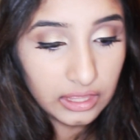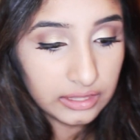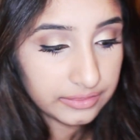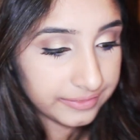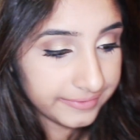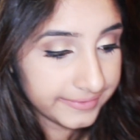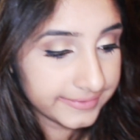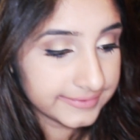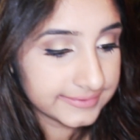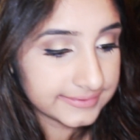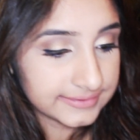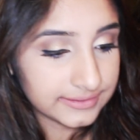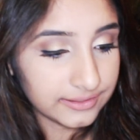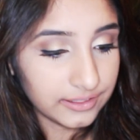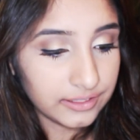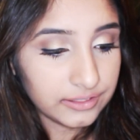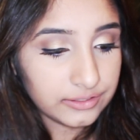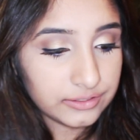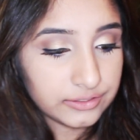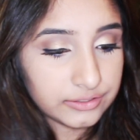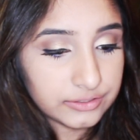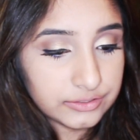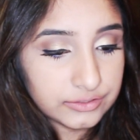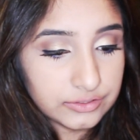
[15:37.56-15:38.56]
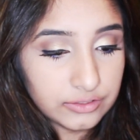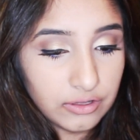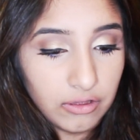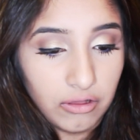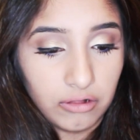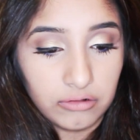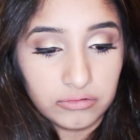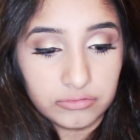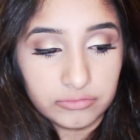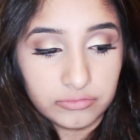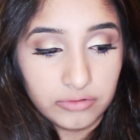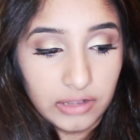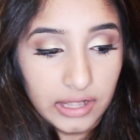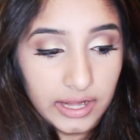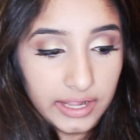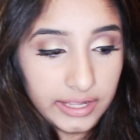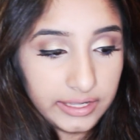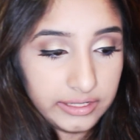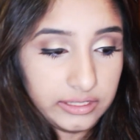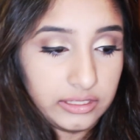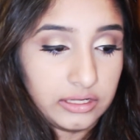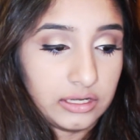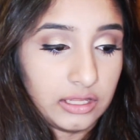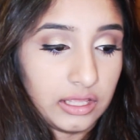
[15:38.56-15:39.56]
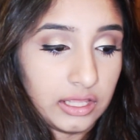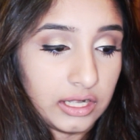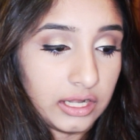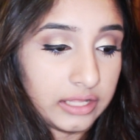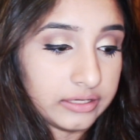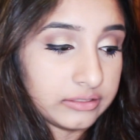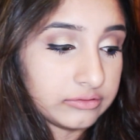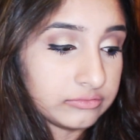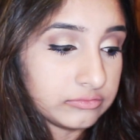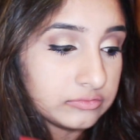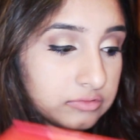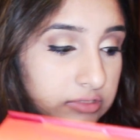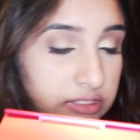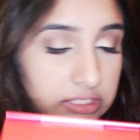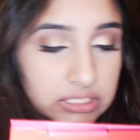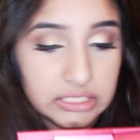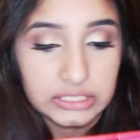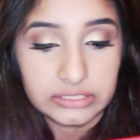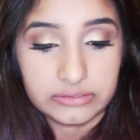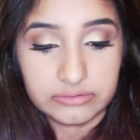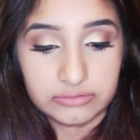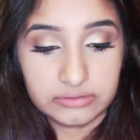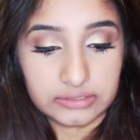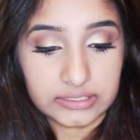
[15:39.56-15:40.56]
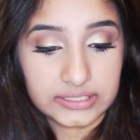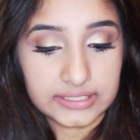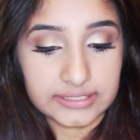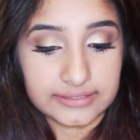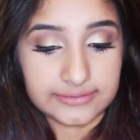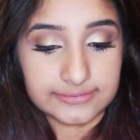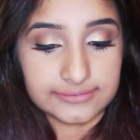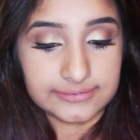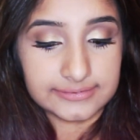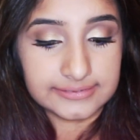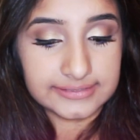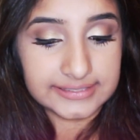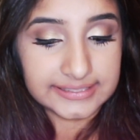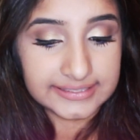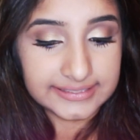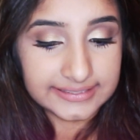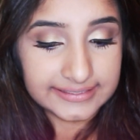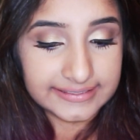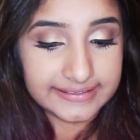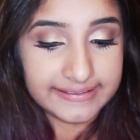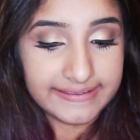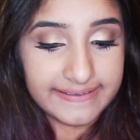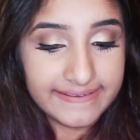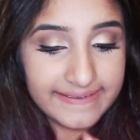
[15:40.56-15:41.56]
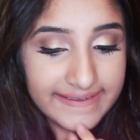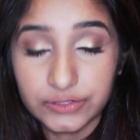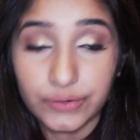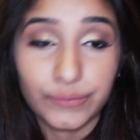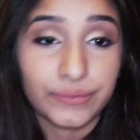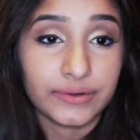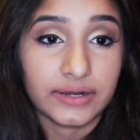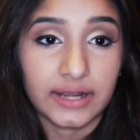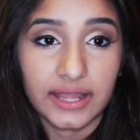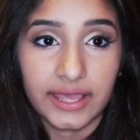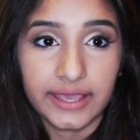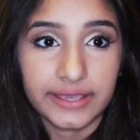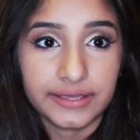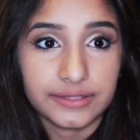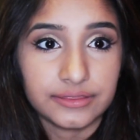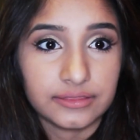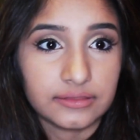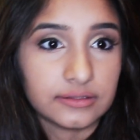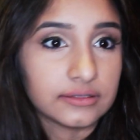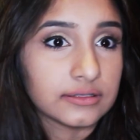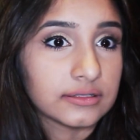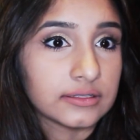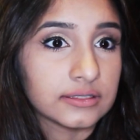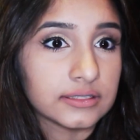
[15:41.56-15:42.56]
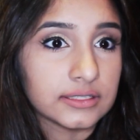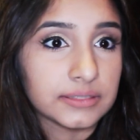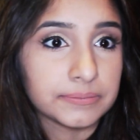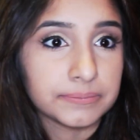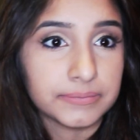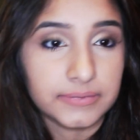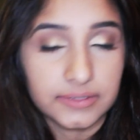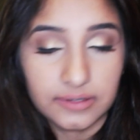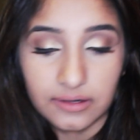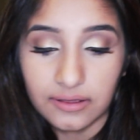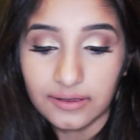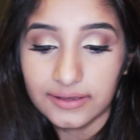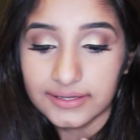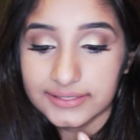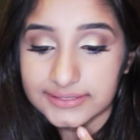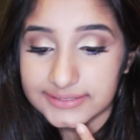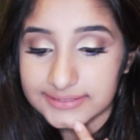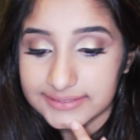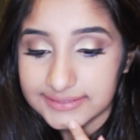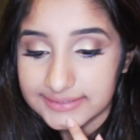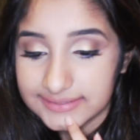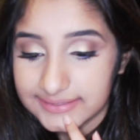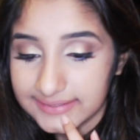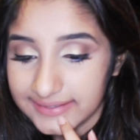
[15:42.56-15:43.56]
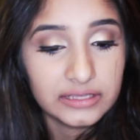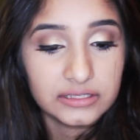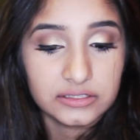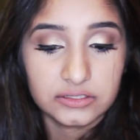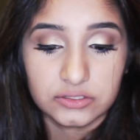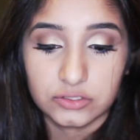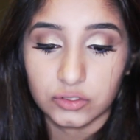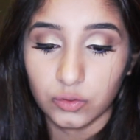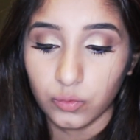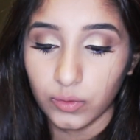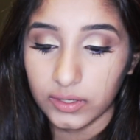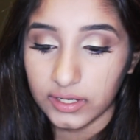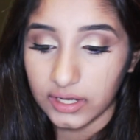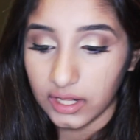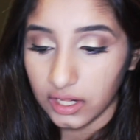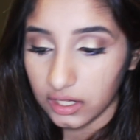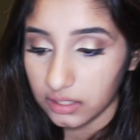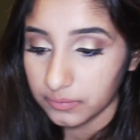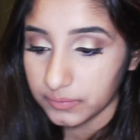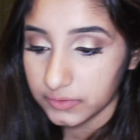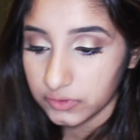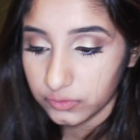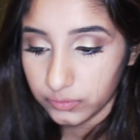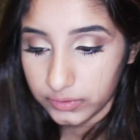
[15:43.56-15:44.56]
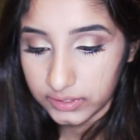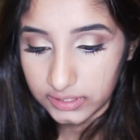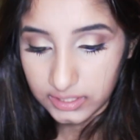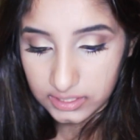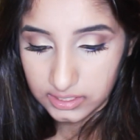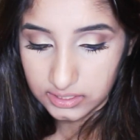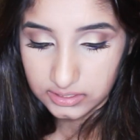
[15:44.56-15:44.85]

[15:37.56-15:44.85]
This color's alright and I really don't like the lip gloss. So what I'll be doing